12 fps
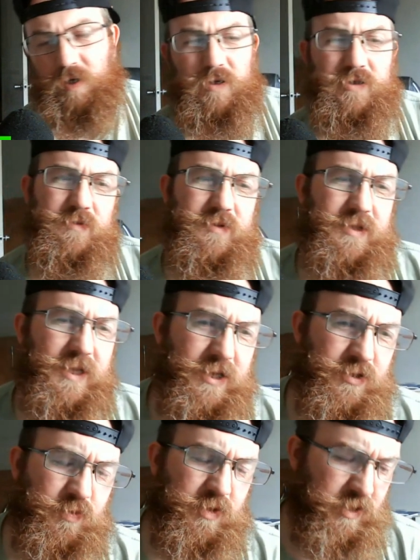on some
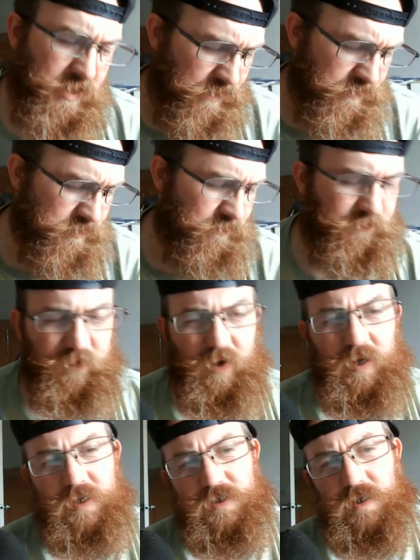things. We're going to have some
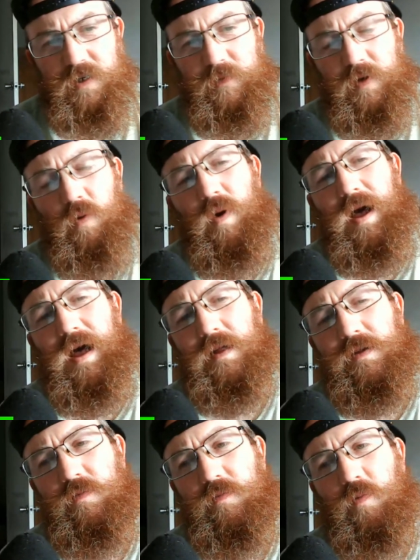fun. It's going to be a
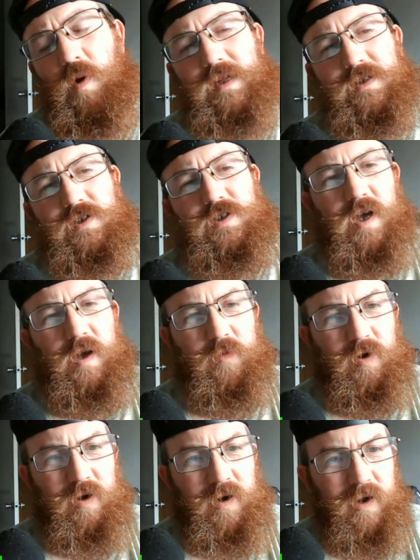wild and wet
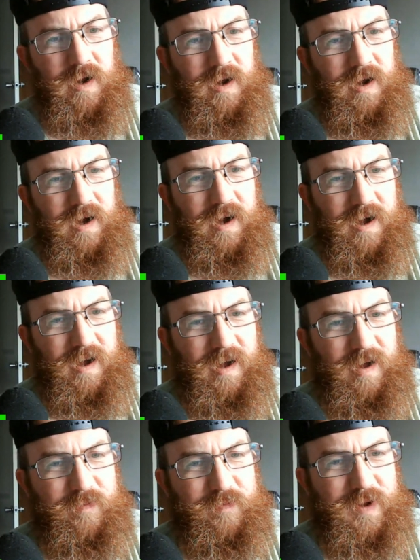summer.
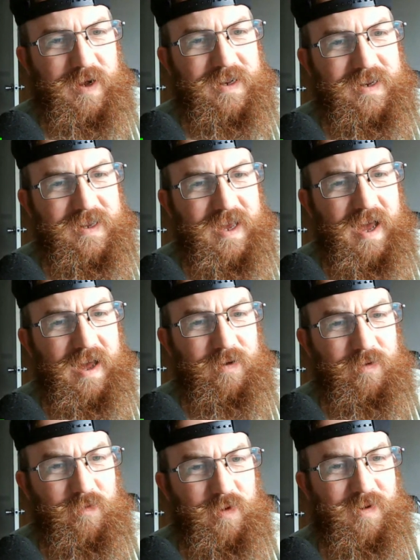But yeah,
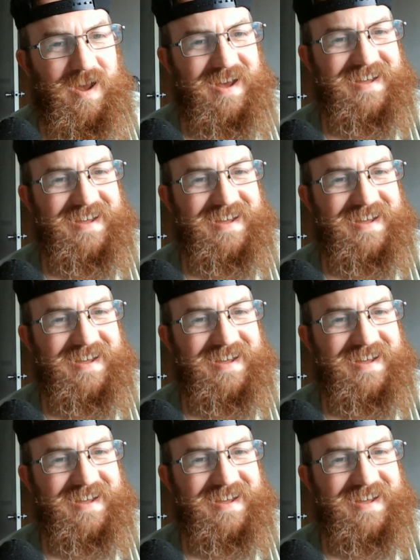we will.